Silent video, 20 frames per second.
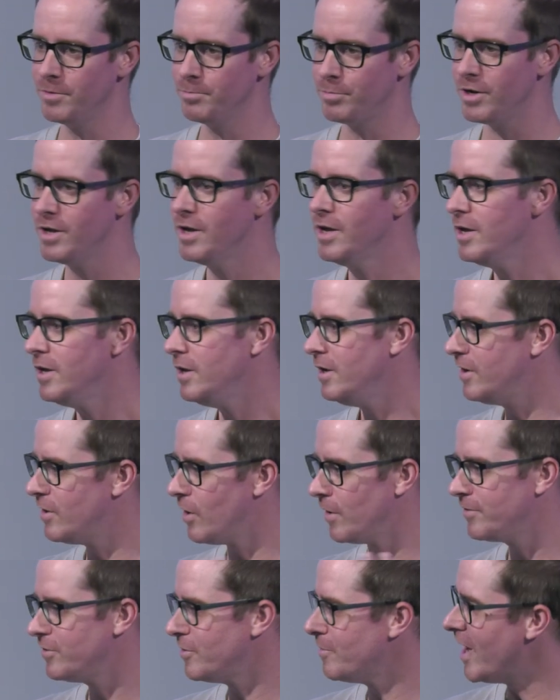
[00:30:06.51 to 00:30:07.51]
But you can
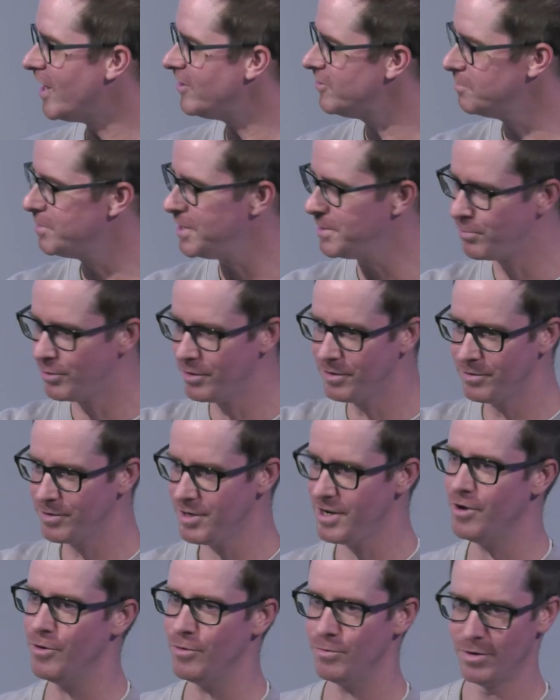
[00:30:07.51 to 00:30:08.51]
also imagine people, you
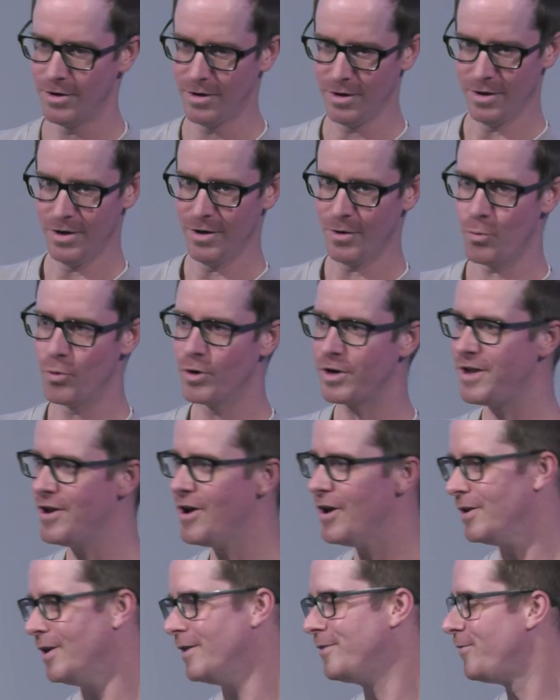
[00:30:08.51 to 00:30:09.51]
know, working
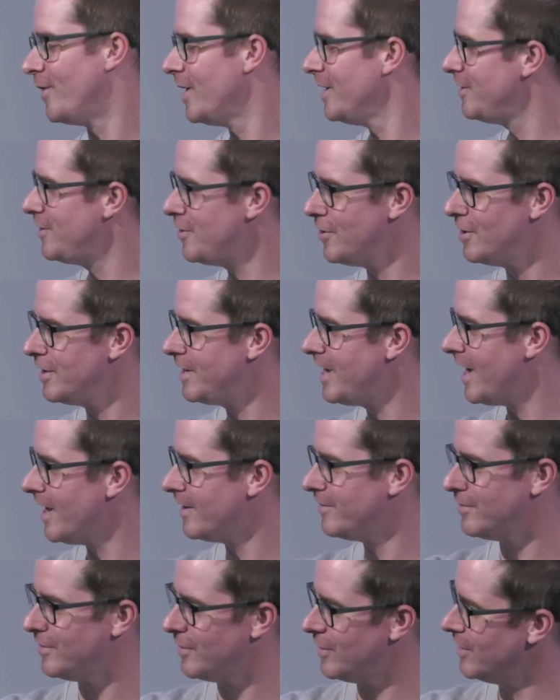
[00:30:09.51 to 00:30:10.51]
on let's find a cure to
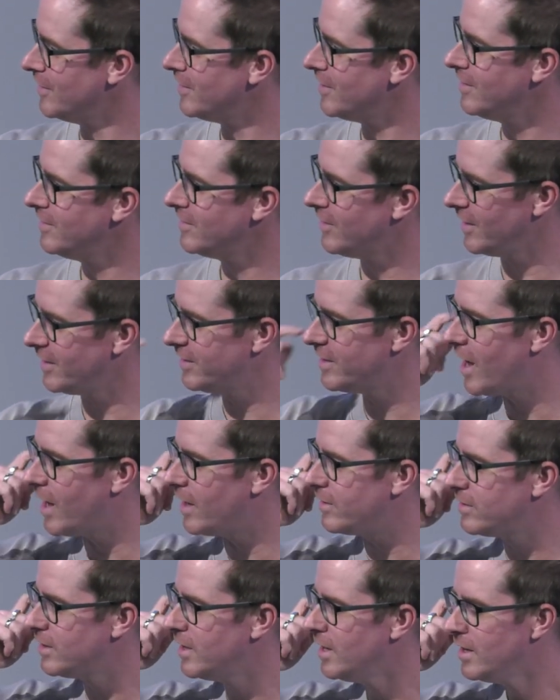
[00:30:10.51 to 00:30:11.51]
cancer and things like that.